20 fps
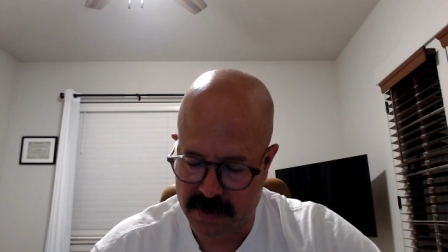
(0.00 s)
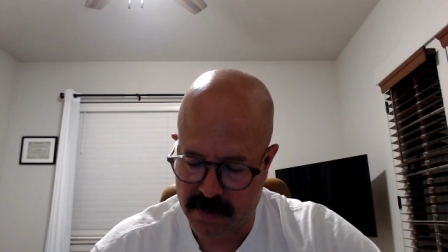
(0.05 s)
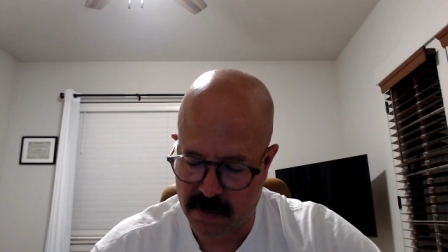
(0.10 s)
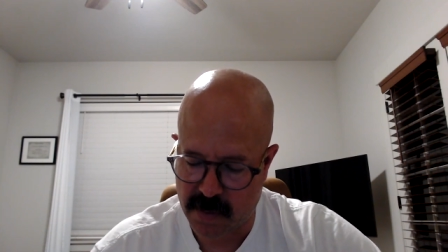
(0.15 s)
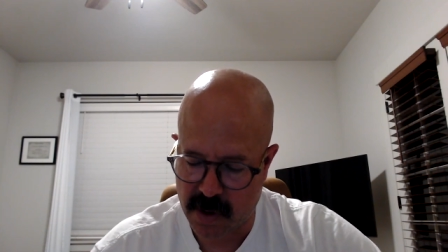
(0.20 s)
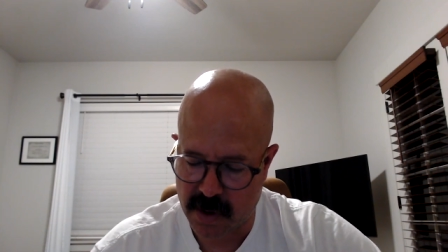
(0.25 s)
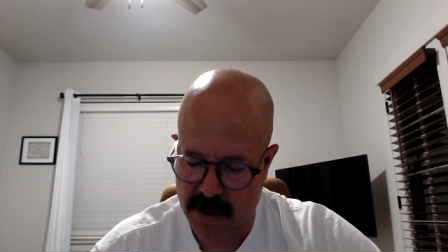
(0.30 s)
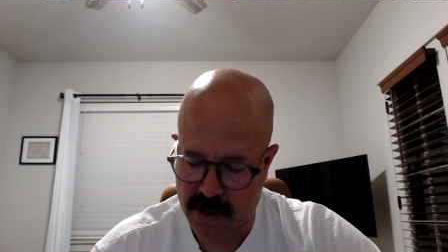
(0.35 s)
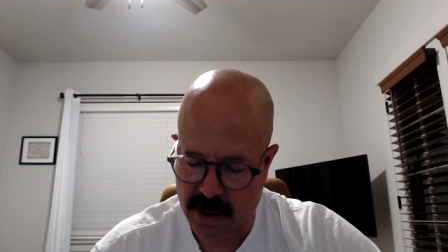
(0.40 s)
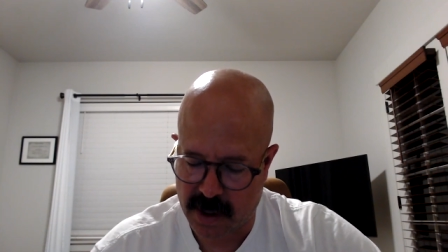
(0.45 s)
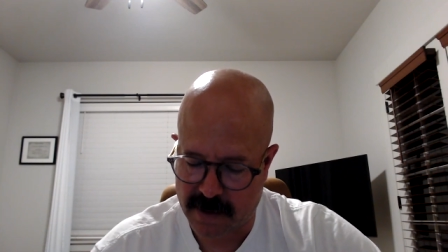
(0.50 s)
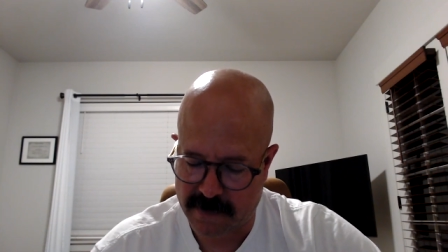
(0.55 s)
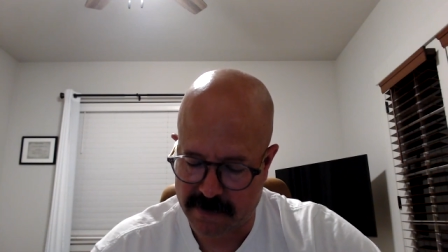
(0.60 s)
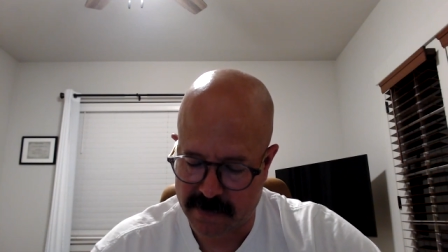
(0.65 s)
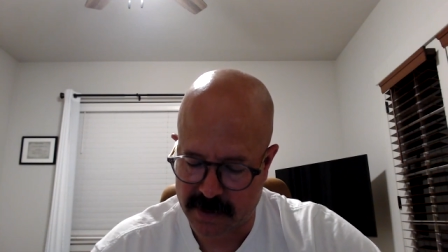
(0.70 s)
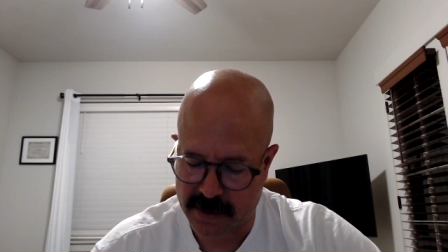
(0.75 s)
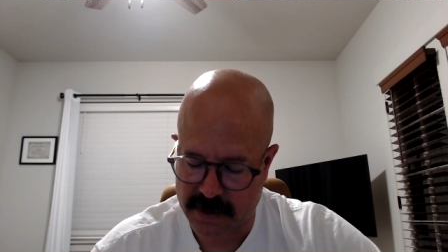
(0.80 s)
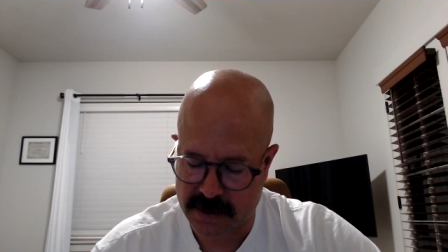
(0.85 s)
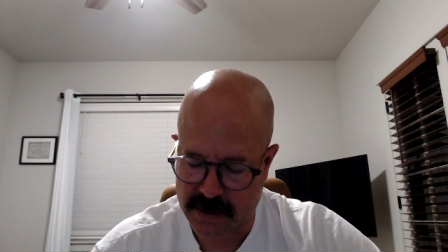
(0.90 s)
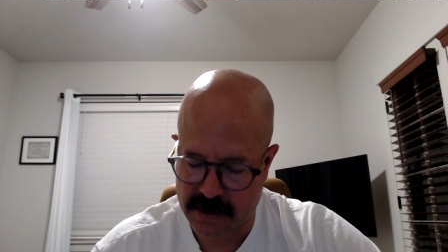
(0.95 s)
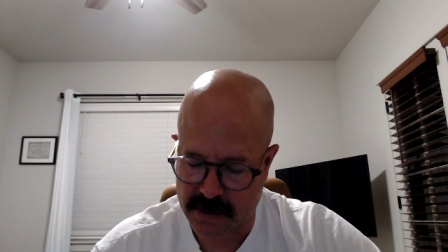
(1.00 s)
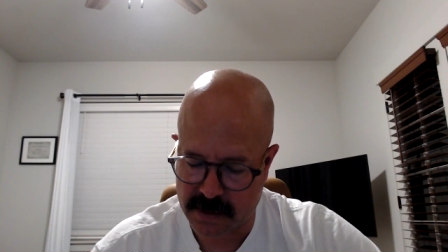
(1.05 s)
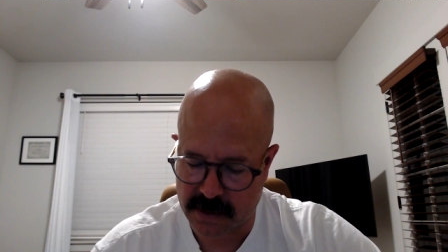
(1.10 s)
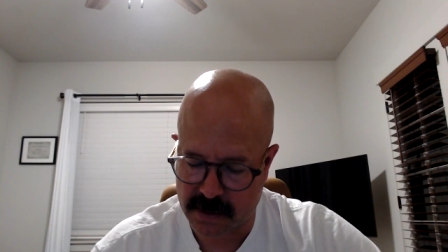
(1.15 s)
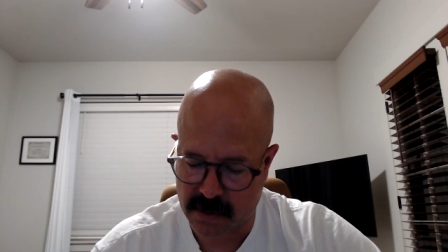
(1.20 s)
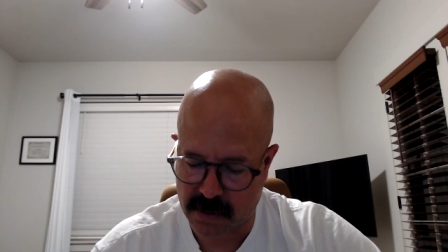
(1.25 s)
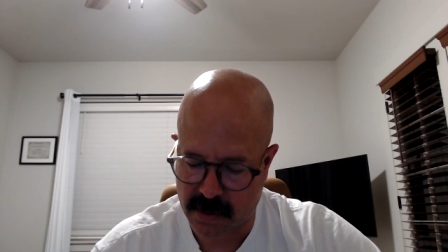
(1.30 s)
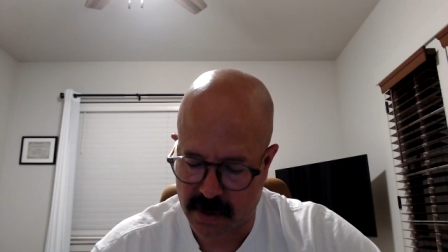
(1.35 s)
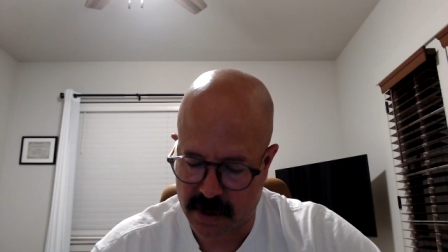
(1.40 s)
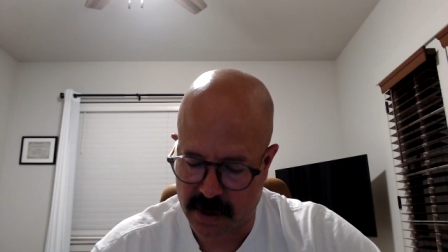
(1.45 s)
burnt offerings to the
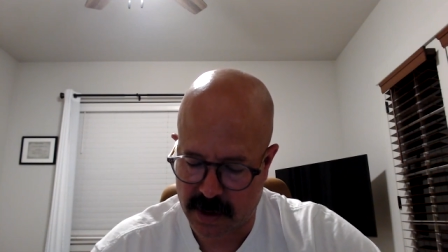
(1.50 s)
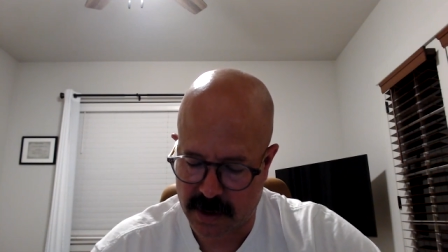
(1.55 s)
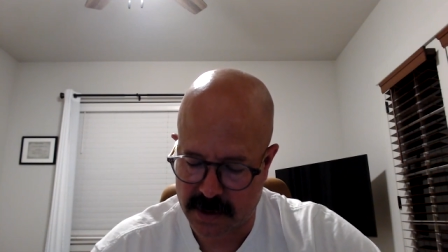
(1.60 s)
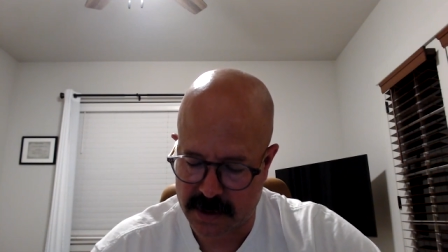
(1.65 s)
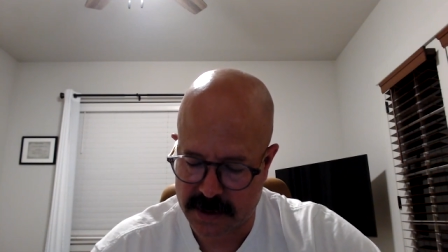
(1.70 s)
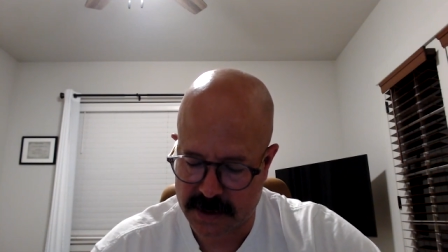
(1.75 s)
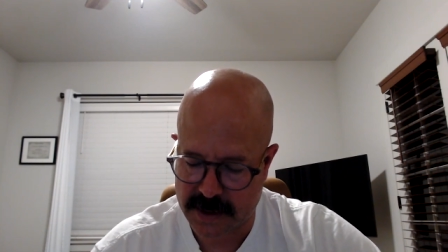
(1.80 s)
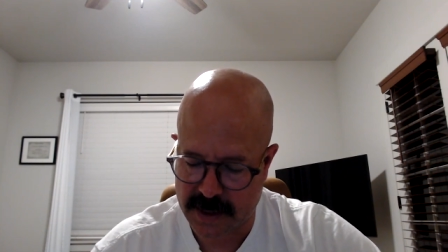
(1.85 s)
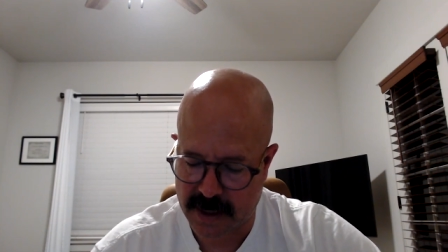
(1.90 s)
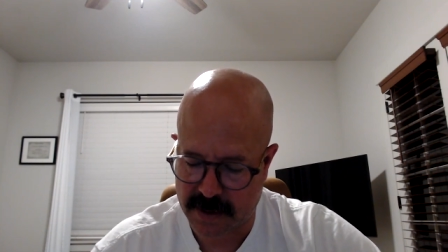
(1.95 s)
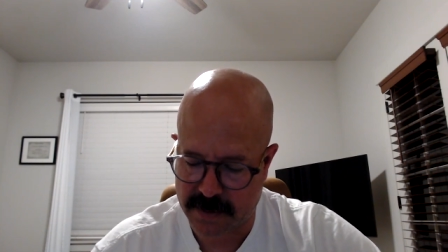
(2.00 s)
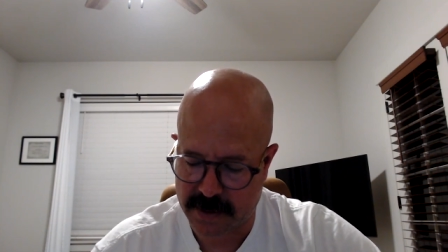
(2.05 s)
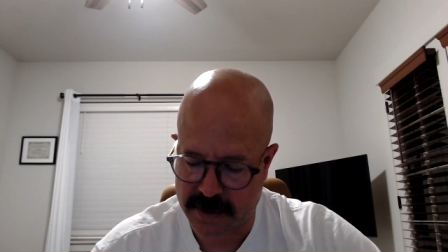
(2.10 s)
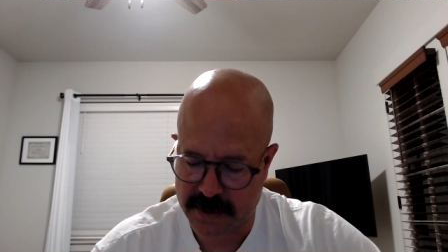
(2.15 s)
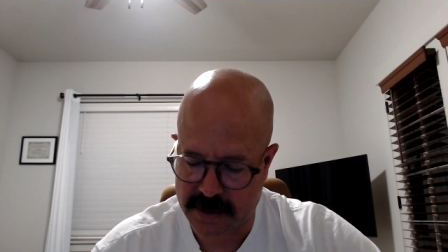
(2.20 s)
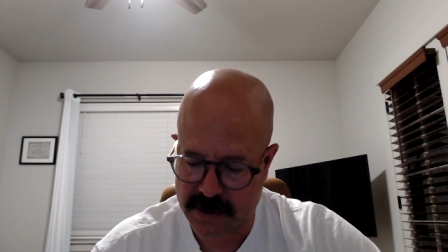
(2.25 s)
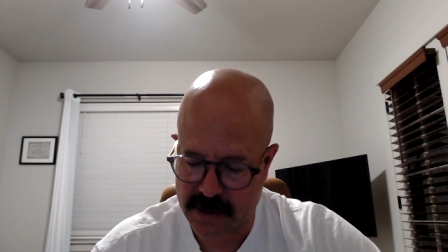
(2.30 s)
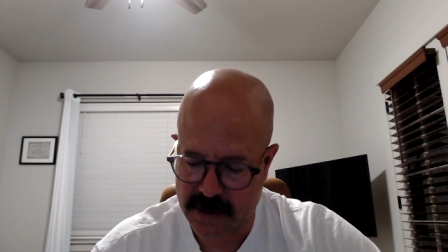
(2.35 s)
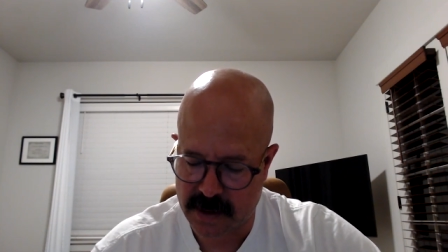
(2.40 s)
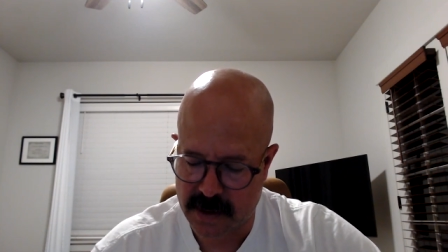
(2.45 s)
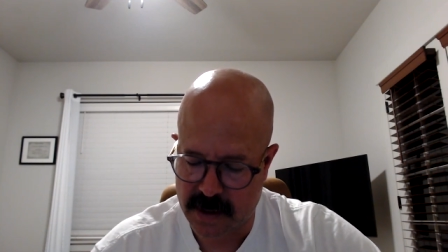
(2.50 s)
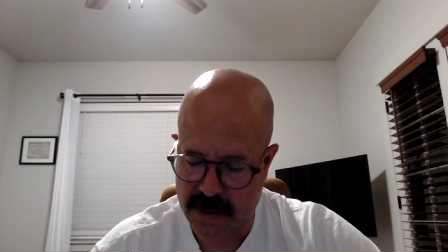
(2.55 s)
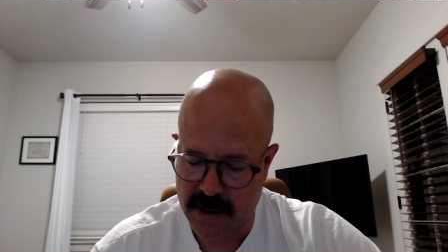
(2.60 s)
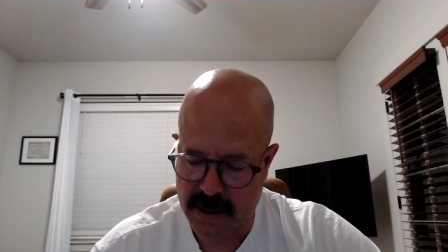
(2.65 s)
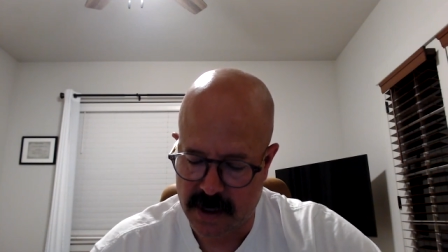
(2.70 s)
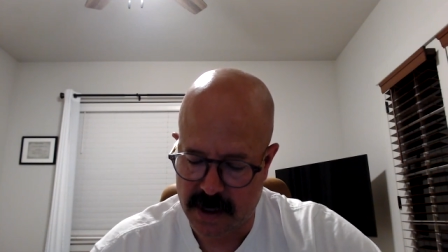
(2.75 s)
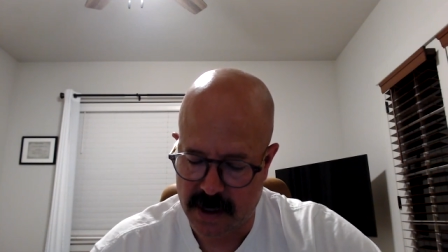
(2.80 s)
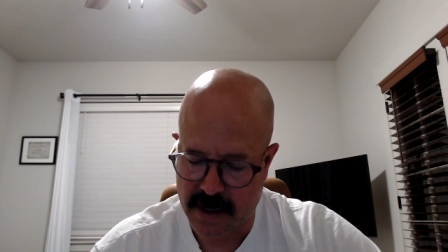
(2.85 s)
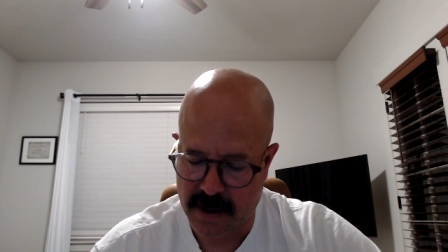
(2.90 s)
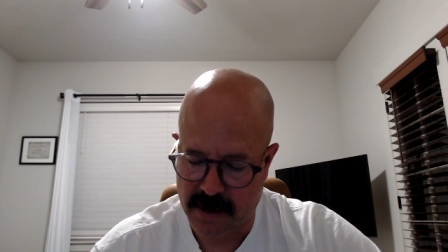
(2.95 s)
Lord on the Sabbaths,
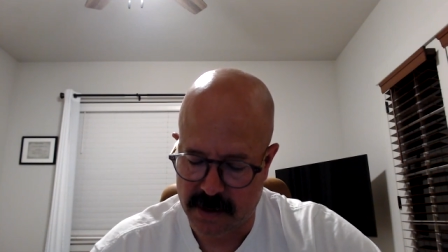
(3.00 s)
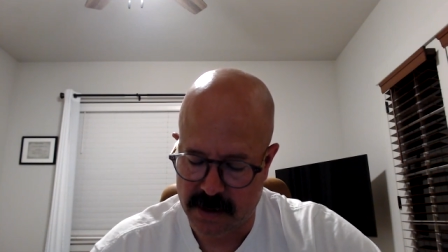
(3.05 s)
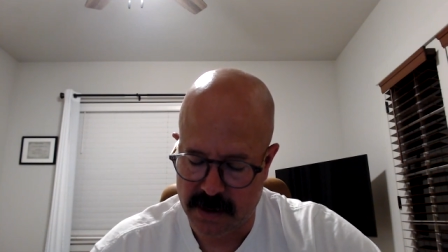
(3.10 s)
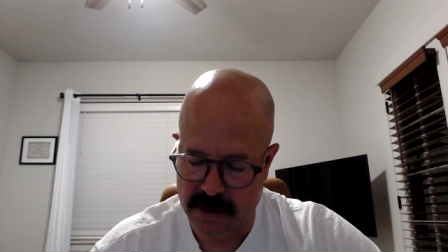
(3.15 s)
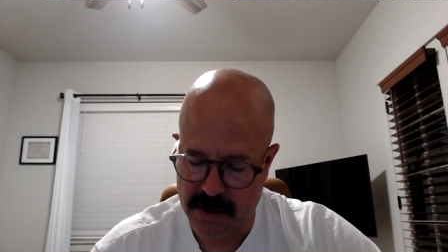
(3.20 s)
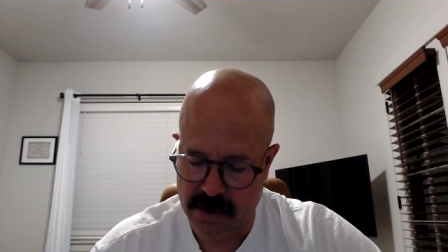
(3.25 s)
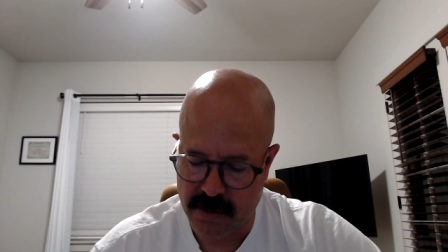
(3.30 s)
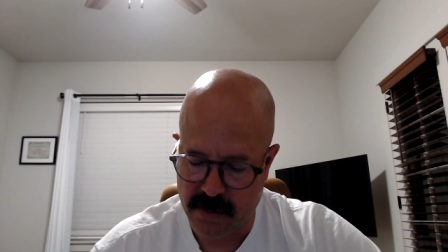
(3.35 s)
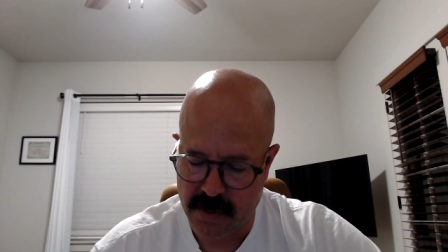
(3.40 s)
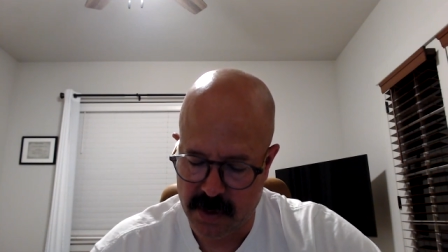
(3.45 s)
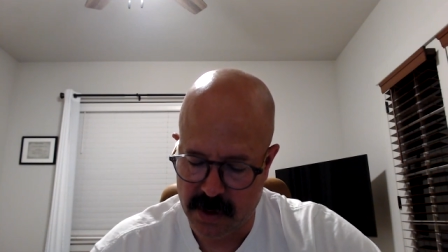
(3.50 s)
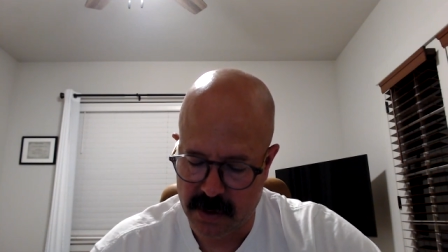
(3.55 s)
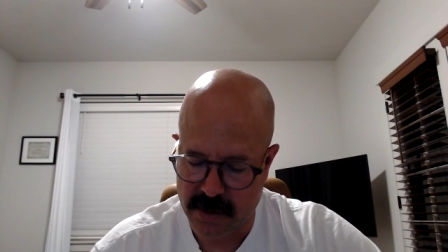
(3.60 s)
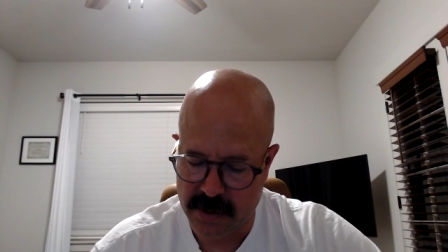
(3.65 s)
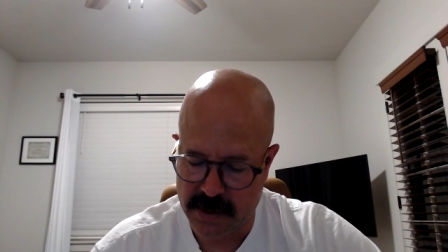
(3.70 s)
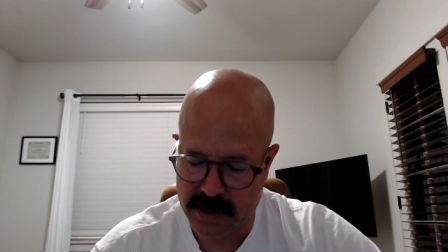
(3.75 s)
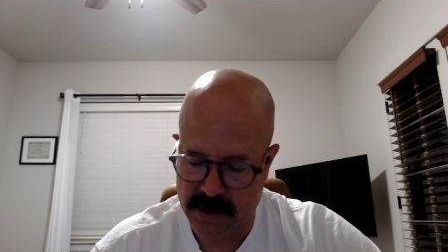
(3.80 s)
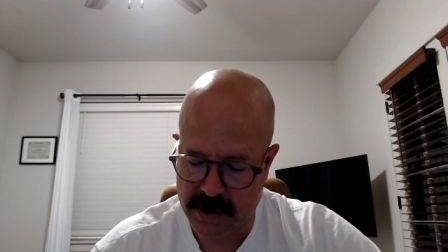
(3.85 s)
and on the new moons,